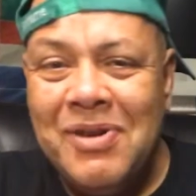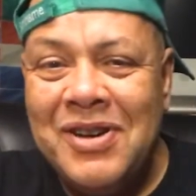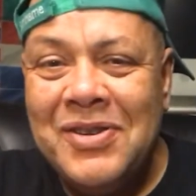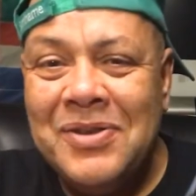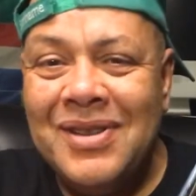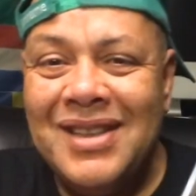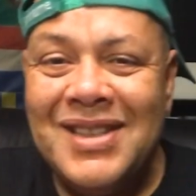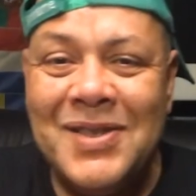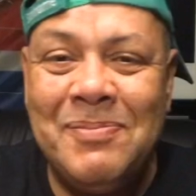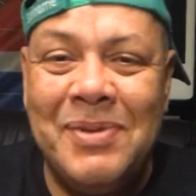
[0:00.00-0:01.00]
how you doing?
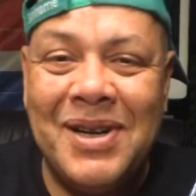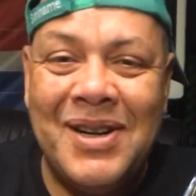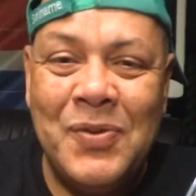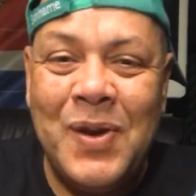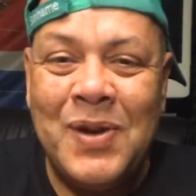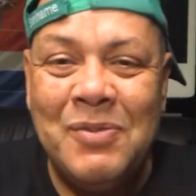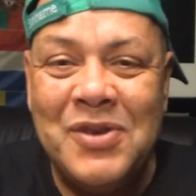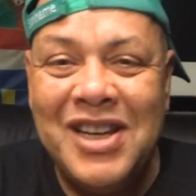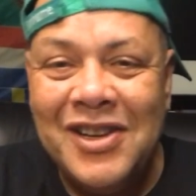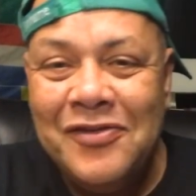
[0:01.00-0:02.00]
This is Puck. Welcome to
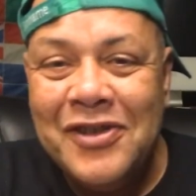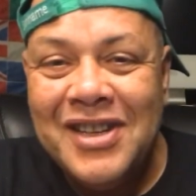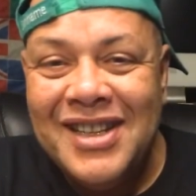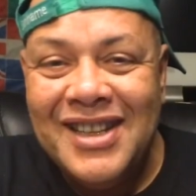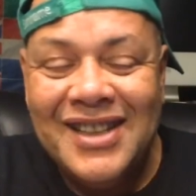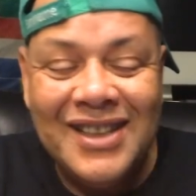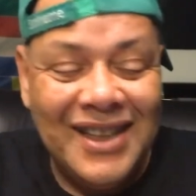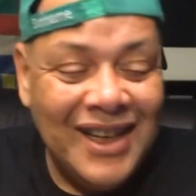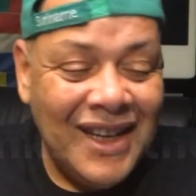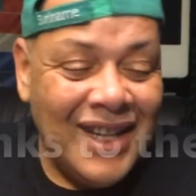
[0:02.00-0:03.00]
Channel 48.
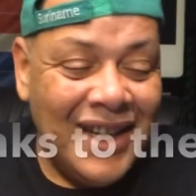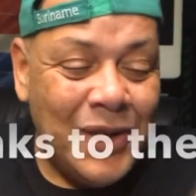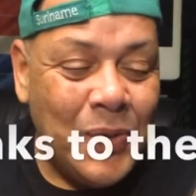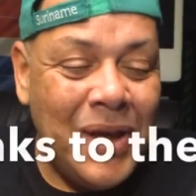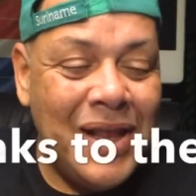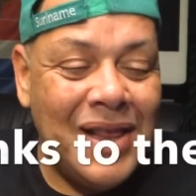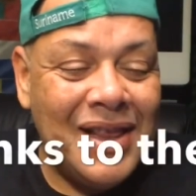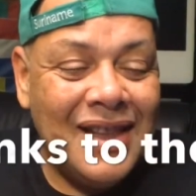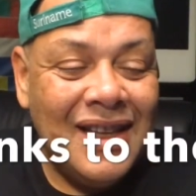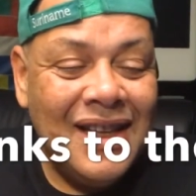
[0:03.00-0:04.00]

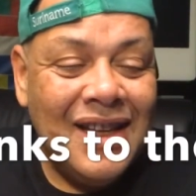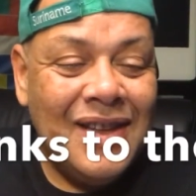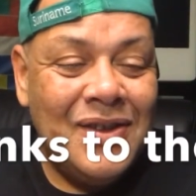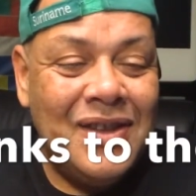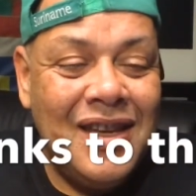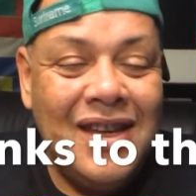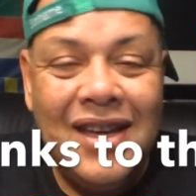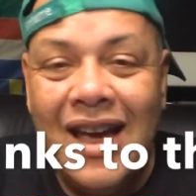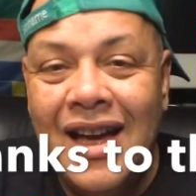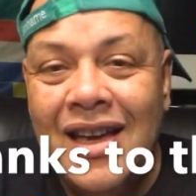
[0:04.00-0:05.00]
Well,
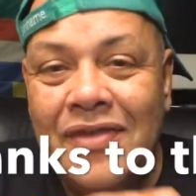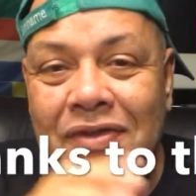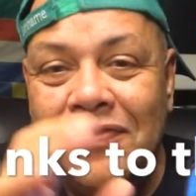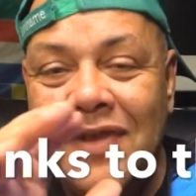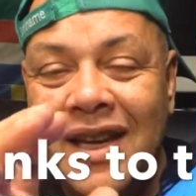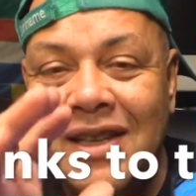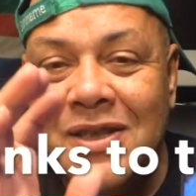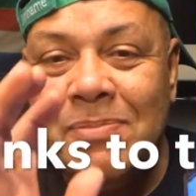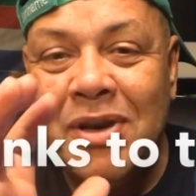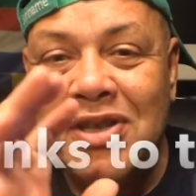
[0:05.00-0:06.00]
today I have a very
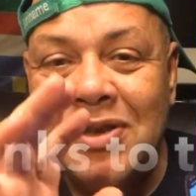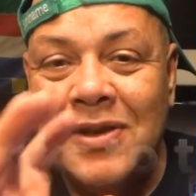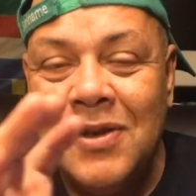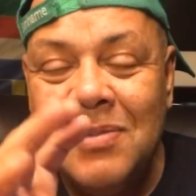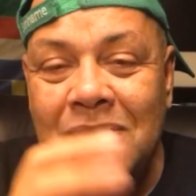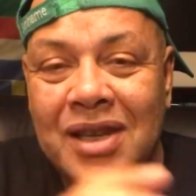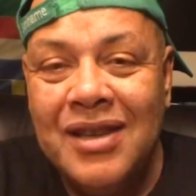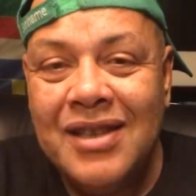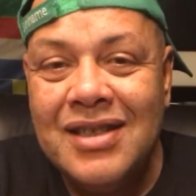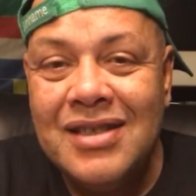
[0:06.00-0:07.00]
special ROM
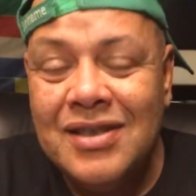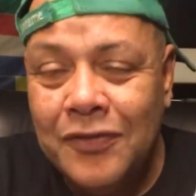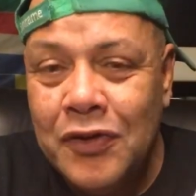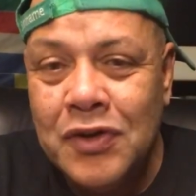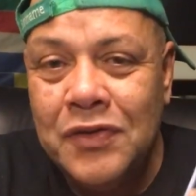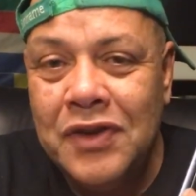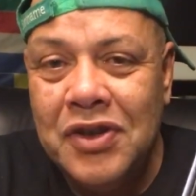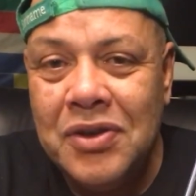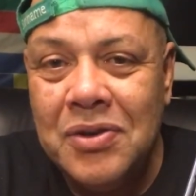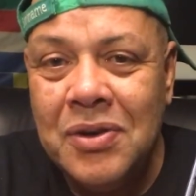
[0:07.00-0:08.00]
and this is the first
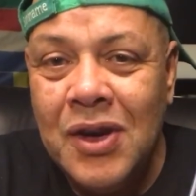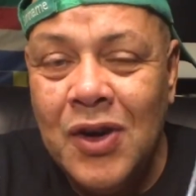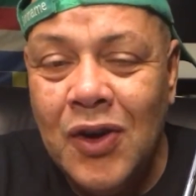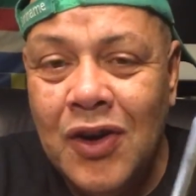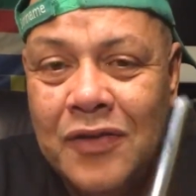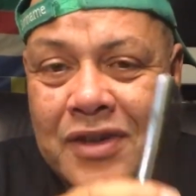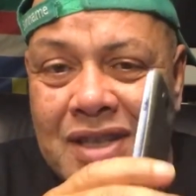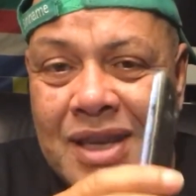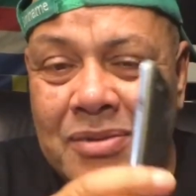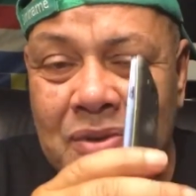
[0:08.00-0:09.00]
video of the
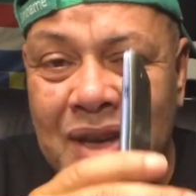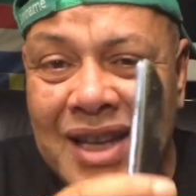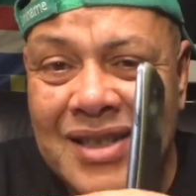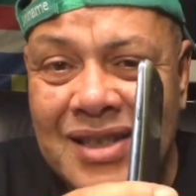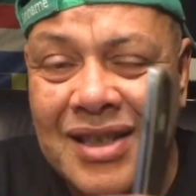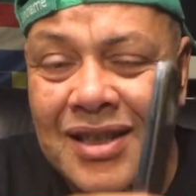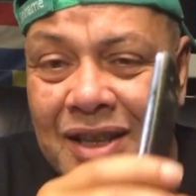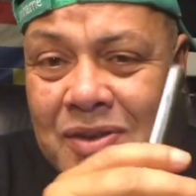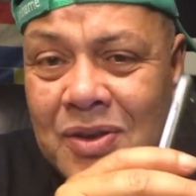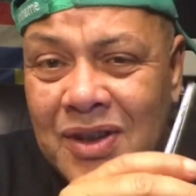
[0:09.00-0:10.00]
Samsung S3
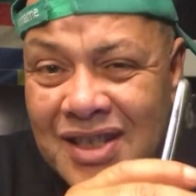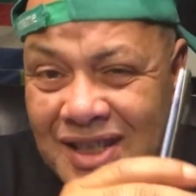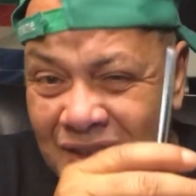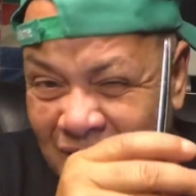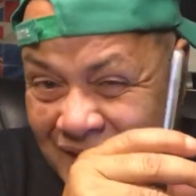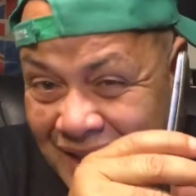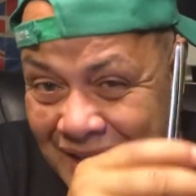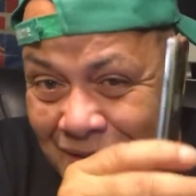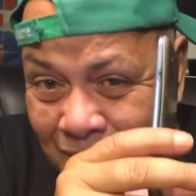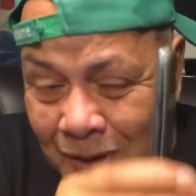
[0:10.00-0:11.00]
that you're gonna see on
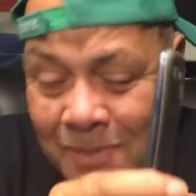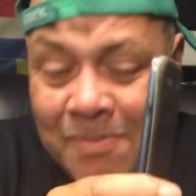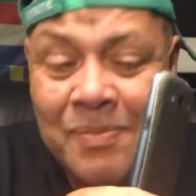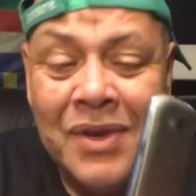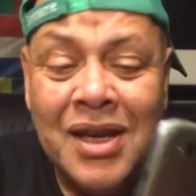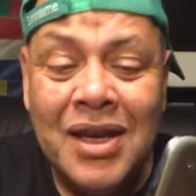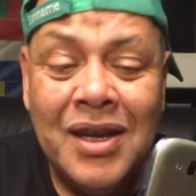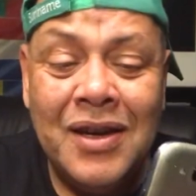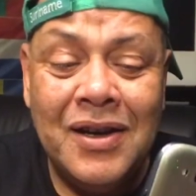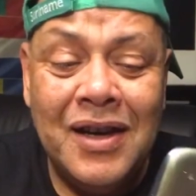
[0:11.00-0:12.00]
this ROM.
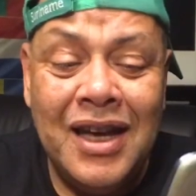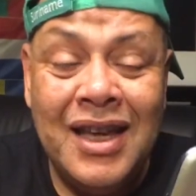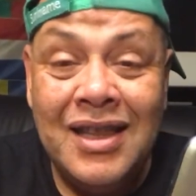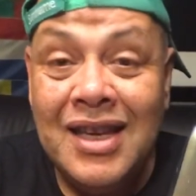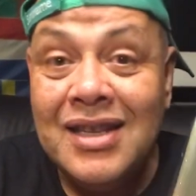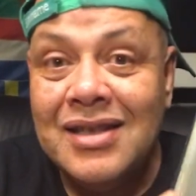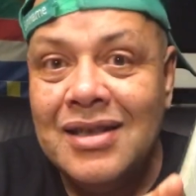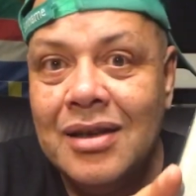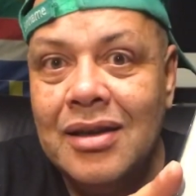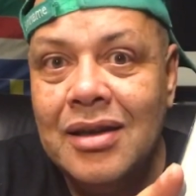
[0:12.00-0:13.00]
Uh, and it's
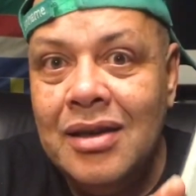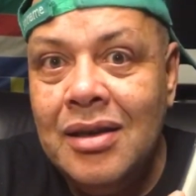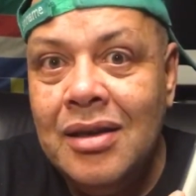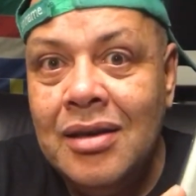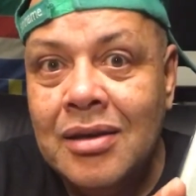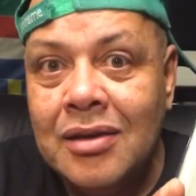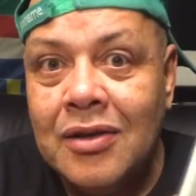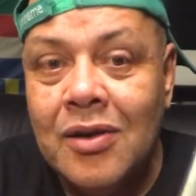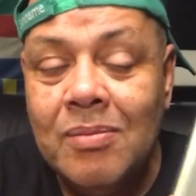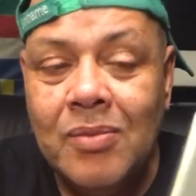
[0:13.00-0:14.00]
the
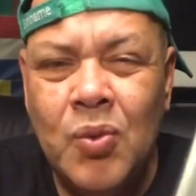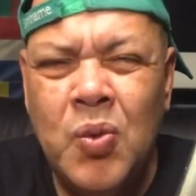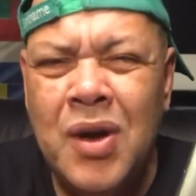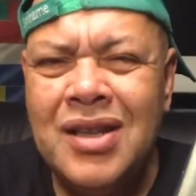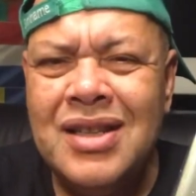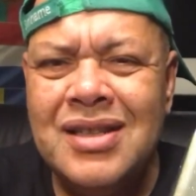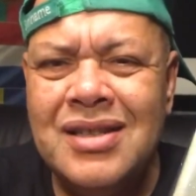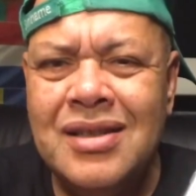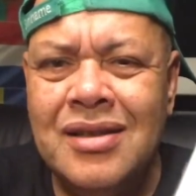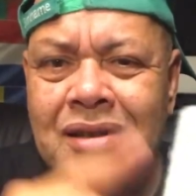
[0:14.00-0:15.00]
E-ROM. What
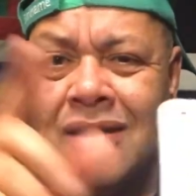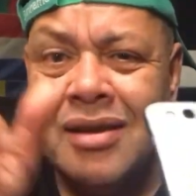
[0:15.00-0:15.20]
is the